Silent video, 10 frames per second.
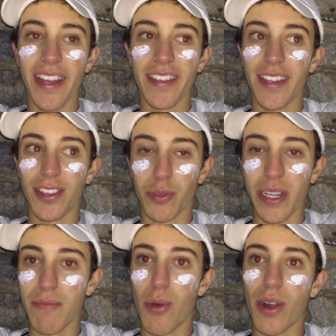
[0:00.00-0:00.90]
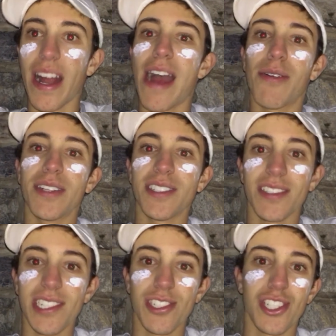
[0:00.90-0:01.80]
and then 3 more hours
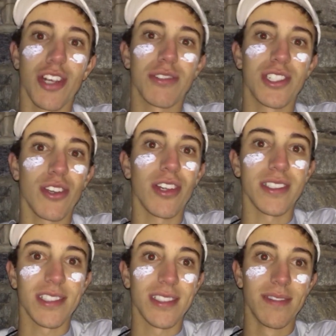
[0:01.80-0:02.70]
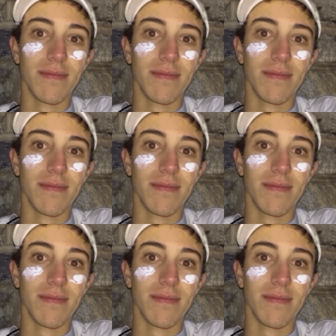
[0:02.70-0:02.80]
until the show starts.